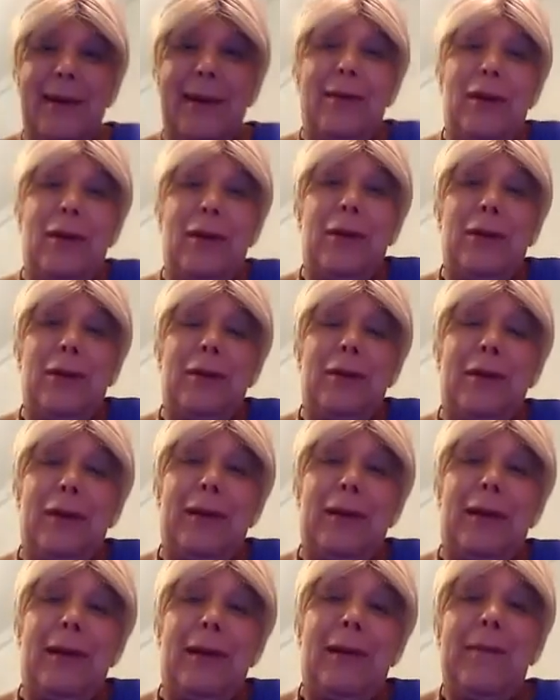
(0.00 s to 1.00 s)

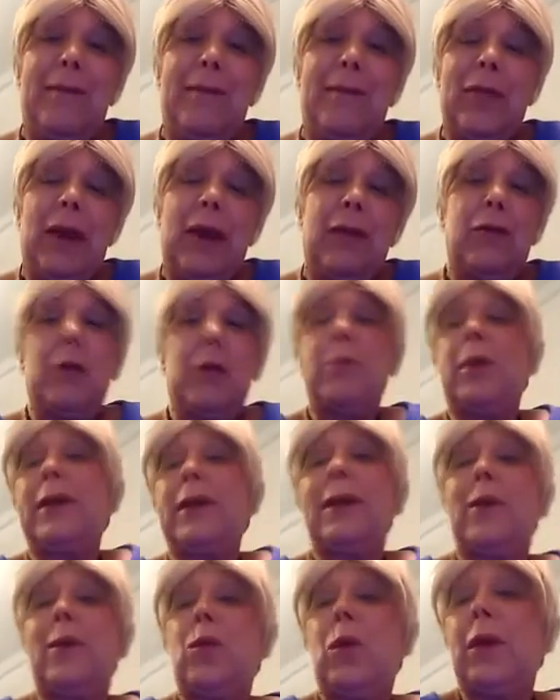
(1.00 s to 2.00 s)

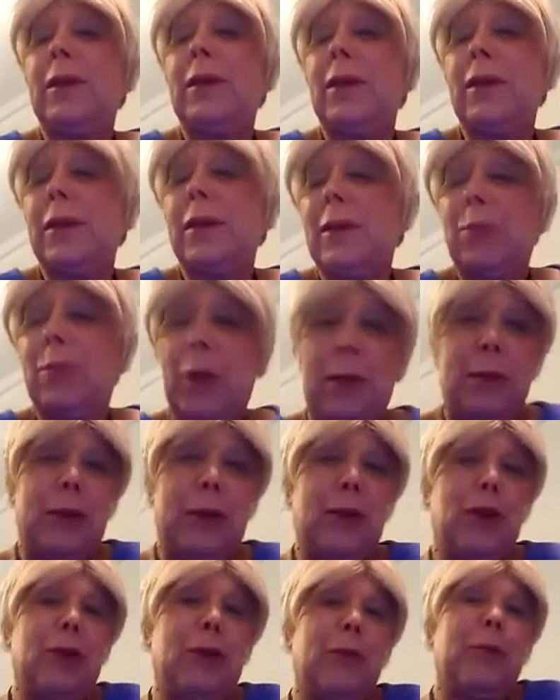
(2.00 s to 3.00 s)
everybody wanted to
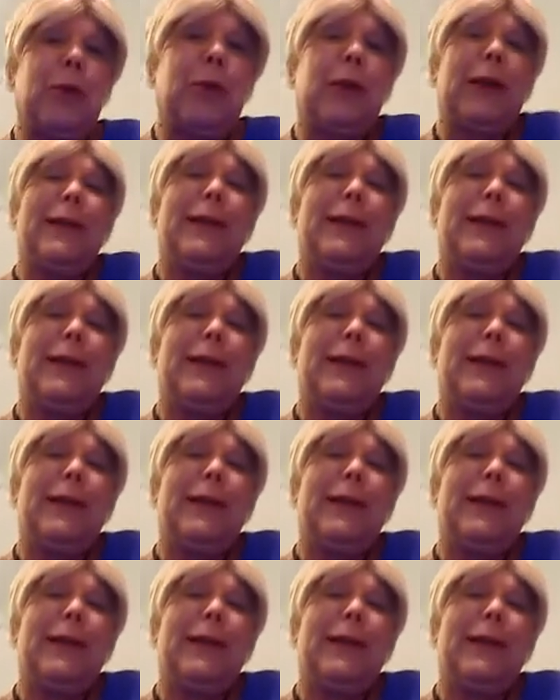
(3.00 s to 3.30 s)
publish your book.